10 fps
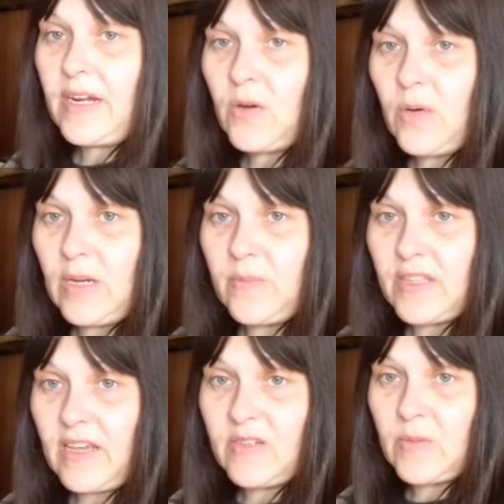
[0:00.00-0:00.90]
quid, but
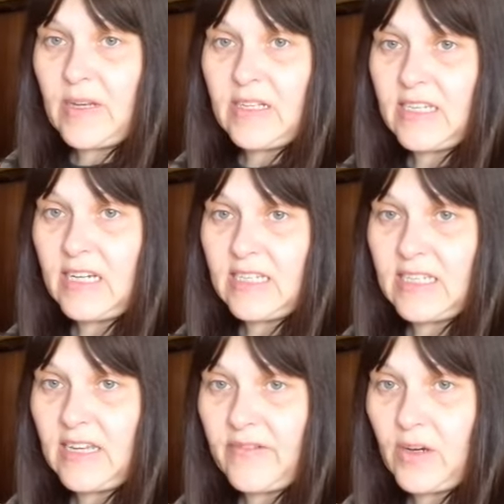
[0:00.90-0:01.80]
they've spent six or
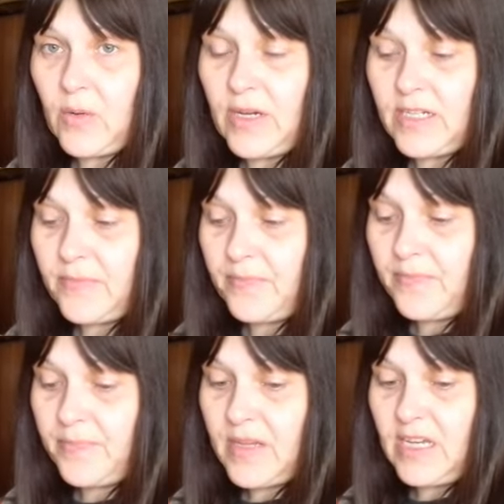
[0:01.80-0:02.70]
seven quid
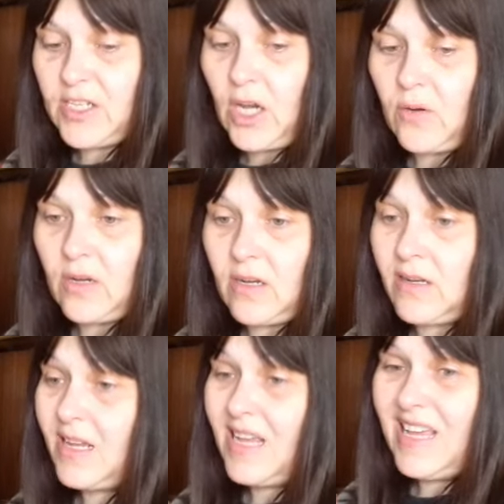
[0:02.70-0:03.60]
in total
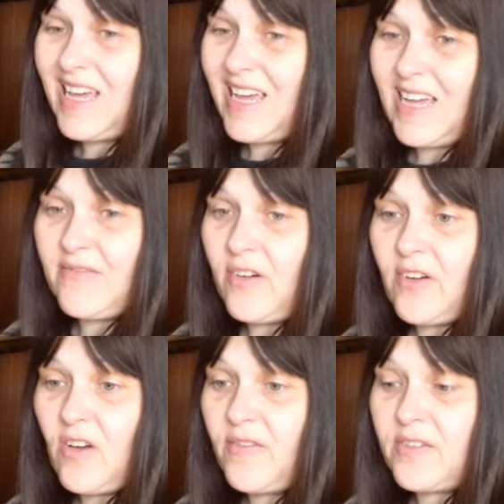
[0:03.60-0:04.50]
and very
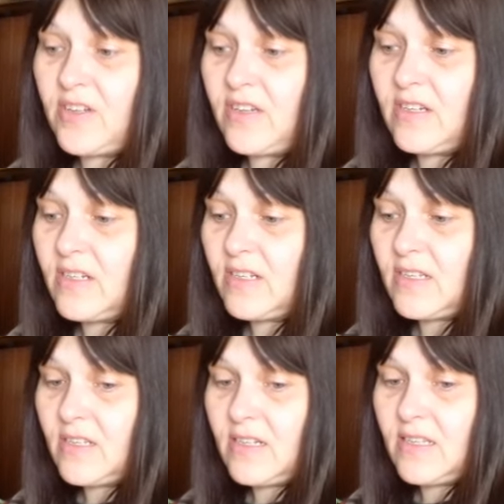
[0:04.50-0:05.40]
often
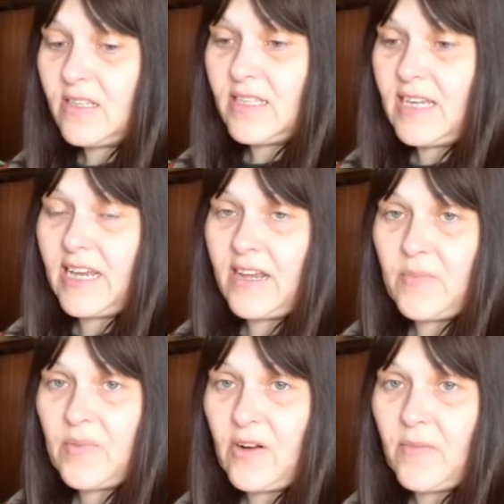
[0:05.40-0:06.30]
I think go to
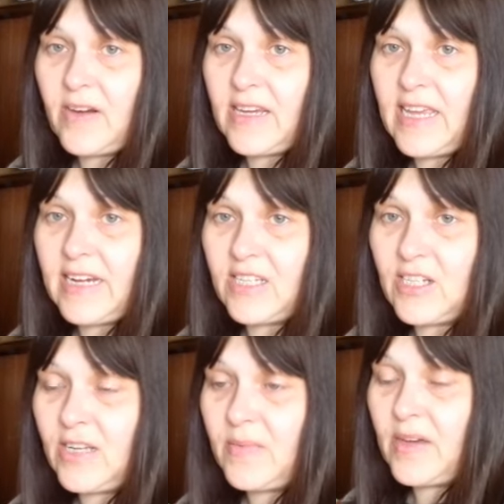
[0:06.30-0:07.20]
Primark and get it
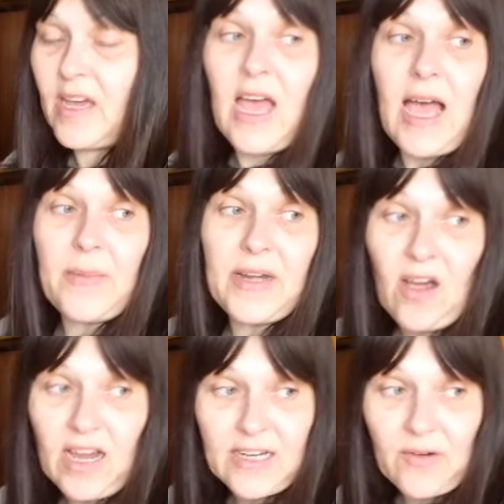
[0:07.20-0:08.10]
cheaper. I mean,
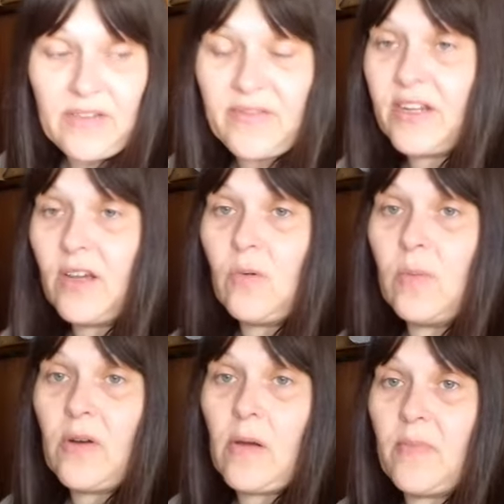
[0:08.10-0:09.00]
I don't even know what
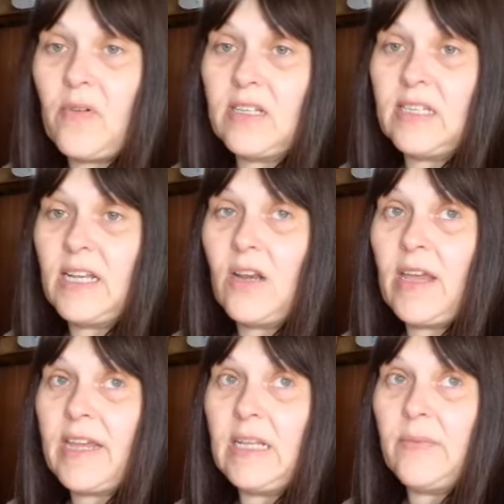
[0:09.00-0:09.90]
Primark prices are
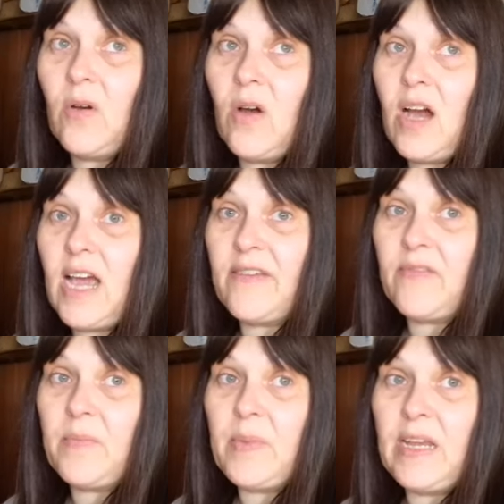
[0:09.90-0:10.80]
like anymore. I
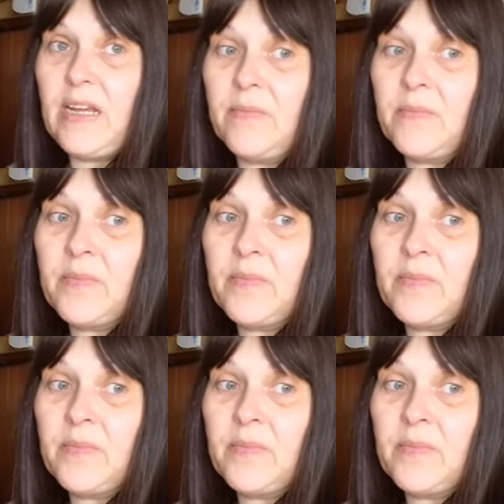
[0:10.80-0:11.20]
haven't been